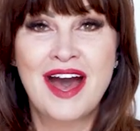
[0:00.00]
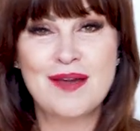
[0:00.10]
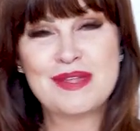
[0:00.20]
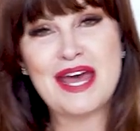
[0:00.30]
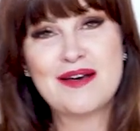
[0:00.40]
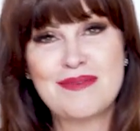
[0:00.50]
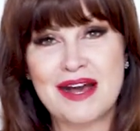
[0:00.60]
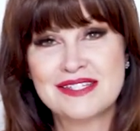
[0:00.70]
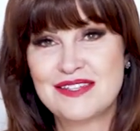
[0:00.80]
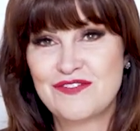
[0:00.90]
I'm gonna
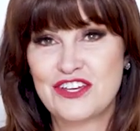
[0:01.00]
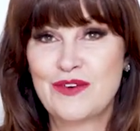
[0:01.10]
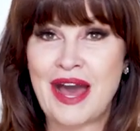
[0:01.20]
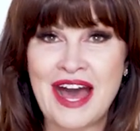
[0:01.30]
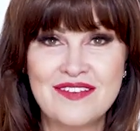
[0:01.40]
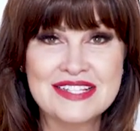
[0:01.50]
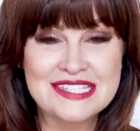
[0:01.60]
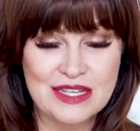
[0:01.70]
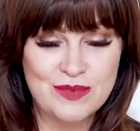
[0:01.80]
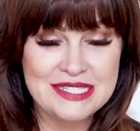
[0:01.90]
unbox them for you. I
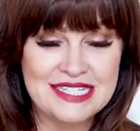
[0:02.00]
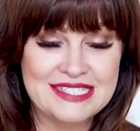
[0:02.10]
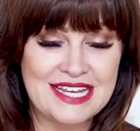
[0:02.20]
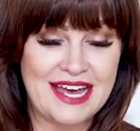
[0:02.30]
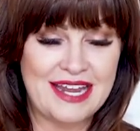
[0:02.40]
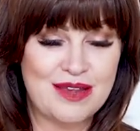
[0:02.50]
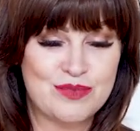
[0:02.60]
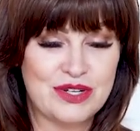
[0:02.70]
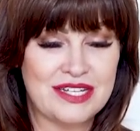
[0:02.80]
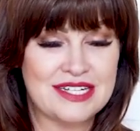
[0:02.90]
haven't seen what's inside. I'm
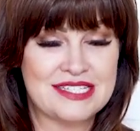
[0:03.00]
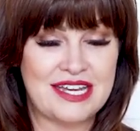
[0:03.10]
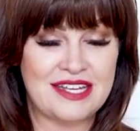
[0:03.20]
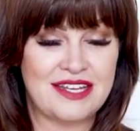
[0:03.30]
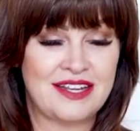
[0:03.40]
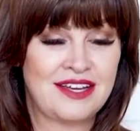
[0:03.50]
pretty excited.